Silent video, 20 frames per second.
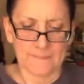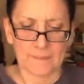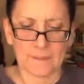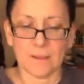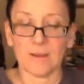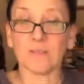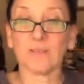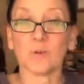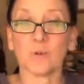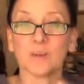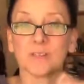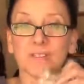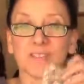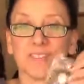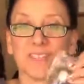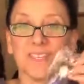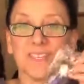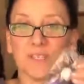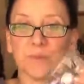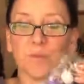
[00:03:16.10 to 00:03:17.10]
Of course,
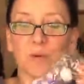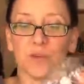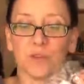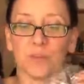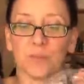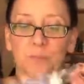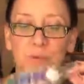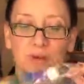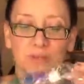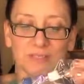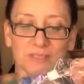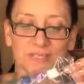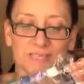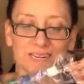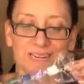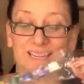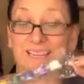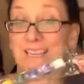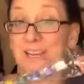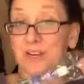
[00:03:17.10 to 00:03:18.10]
these weren't the parts that
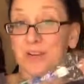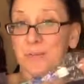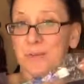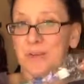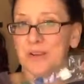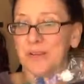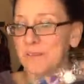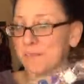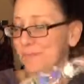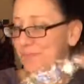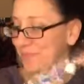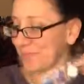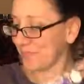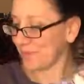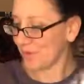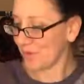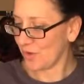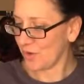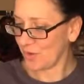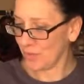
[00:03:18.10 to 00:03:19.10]
I cared about
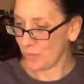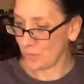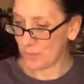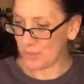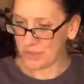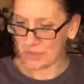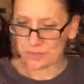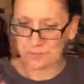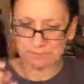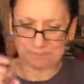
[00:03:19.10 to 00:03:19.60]
on the wheel.